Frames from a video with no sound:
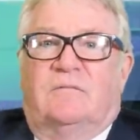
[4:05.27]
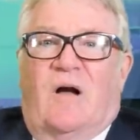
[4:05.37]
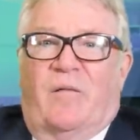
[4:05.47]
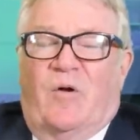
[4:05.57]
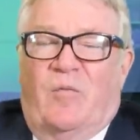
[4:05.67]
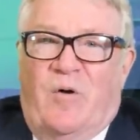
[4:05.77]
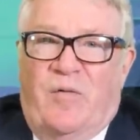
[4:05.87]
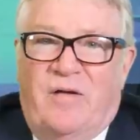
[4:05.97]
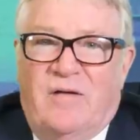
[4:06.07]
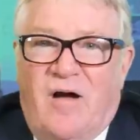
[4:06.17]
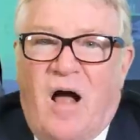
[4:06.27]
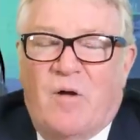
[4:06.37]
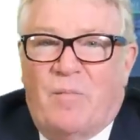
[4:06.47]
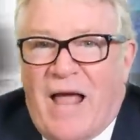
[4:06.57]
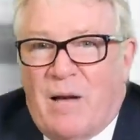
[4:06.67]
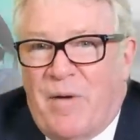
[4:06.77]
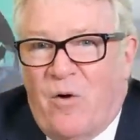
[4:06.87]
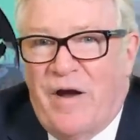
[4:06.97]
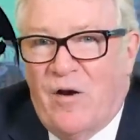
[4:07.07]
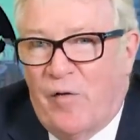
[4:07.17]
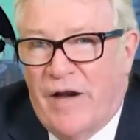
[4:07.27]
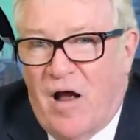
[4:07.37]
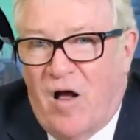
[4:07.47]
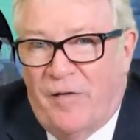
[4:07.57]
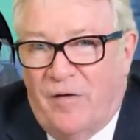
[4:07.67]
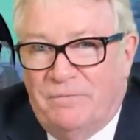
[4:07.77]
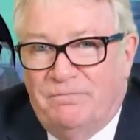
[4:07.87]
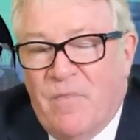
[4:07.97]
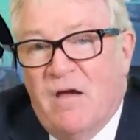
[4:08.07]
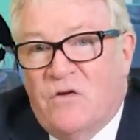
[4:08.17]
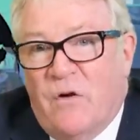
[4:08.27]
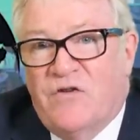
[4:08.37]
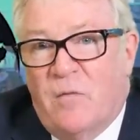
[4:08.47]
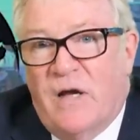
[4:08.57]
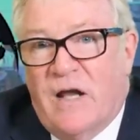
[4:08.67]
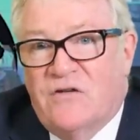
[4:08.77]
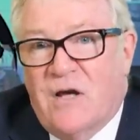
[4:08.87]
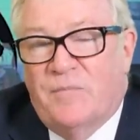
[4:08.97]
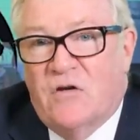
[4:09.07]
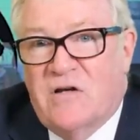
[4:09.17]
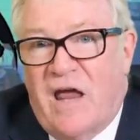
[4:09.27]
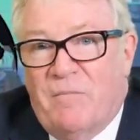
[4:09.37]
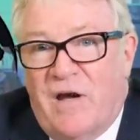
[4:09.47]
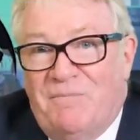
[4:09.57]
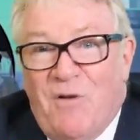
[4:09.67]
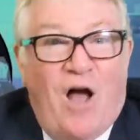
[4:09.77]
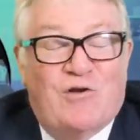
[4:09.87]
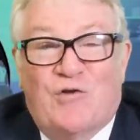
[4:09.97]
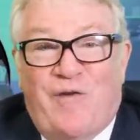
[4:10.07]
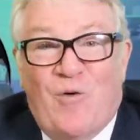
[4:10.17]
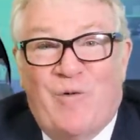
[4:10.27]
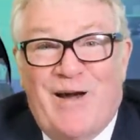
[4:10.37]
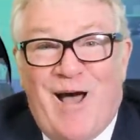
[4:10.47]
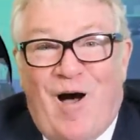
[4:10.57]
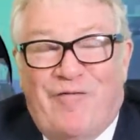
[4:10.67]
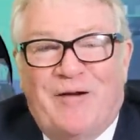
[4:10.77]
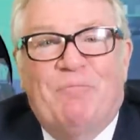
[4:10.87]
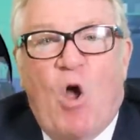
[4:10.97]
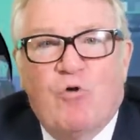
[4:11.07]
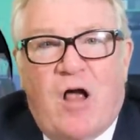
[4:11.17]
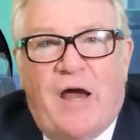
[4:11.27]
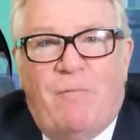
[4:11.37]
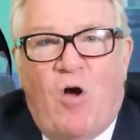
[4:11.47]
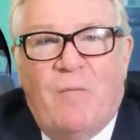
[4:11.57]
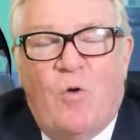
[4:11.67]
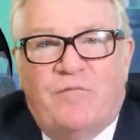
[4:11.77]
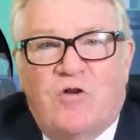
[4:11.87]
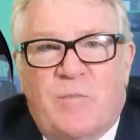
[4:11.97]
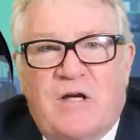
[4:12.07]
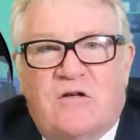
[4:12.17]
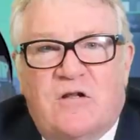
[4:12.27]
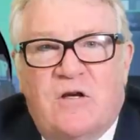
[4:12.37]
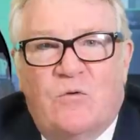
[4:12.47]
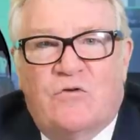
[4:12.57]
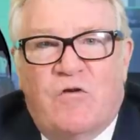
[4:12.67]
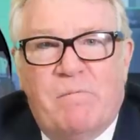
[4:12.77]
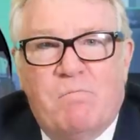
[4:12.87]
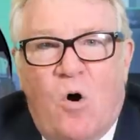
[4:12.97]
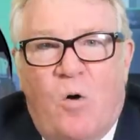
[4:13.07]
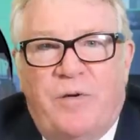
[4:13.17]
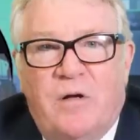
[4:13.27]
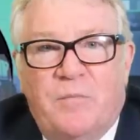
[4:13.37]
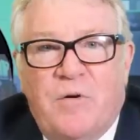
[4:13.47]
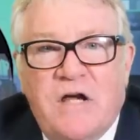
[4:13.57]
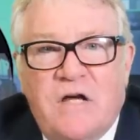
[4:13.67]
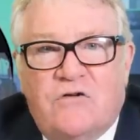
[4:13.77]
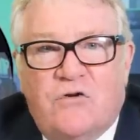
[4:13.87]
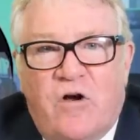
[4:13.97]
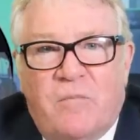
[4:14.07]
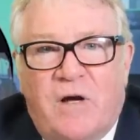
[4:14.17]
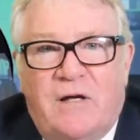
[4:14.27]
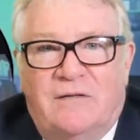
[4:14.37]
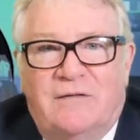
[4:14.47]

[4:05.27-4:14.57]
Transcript: I'm not bothered. I'm a black belt in oregano. So if someone gets up to slap me, I just fold them in half. Okay, I'm off to speak to the Ustreme mob. Please join me.